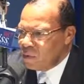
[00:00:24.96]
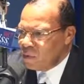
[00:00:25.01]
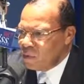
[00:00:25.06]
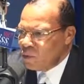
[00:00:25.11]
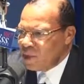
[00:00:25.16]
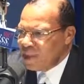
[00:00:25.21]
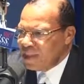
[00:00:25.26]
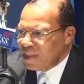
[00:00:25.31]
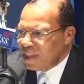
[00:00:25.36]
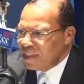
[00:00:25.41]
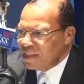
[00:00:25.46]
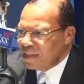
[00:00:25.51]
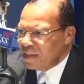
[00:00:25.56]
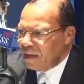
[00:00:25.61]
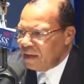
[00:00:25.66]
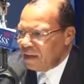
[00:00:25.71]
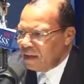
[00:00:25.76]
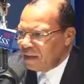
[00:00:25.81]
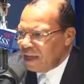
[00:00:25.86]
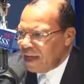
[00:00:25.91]
we did
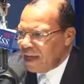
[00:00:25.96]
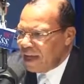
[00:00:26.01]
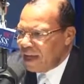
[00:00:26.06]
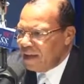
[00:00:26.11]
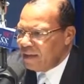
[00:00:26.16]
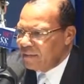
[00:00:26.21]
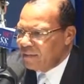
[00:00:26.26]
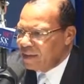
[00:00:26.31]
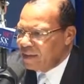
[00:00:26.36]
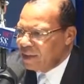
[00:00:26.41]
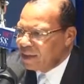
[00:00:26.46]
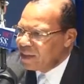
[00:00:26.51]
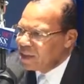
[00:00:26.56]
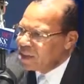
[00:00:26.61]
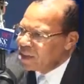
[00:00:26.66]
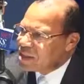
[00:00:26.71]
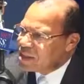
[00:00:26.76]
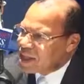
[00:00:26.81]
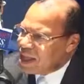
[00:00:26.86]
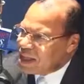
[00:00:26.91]
not have an
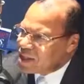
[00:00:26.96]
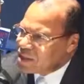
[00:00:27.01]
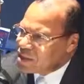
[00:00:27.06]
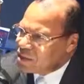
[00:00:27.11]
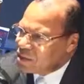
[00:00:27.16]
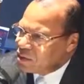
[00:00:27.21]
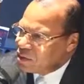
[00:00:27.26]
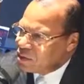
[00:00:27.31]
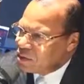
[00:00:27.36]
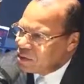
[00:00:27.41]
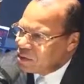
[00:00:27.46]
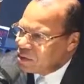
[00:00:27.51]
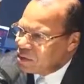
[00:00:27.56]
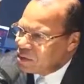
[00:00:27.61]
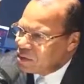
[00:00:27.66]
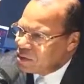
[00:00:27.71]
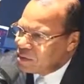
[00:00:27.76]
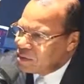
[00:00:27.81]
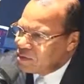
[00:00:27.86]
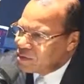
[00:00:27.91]
international
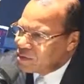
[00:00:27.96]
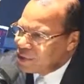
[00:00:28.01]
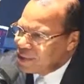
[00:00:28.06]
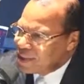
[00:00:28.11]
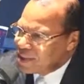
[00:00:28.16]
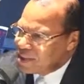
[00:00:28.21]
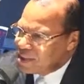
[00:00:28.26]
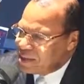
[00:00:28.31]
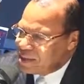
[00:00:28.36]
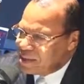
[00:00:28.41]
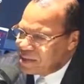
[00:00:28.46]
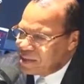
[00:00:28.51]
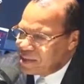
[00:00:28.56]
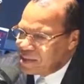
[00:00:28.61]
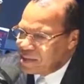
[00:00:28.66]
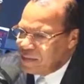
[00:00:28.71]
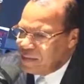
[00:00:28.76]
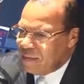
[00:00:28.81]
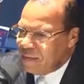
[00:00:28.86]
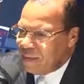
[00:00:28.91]

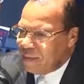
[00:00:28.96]
presence.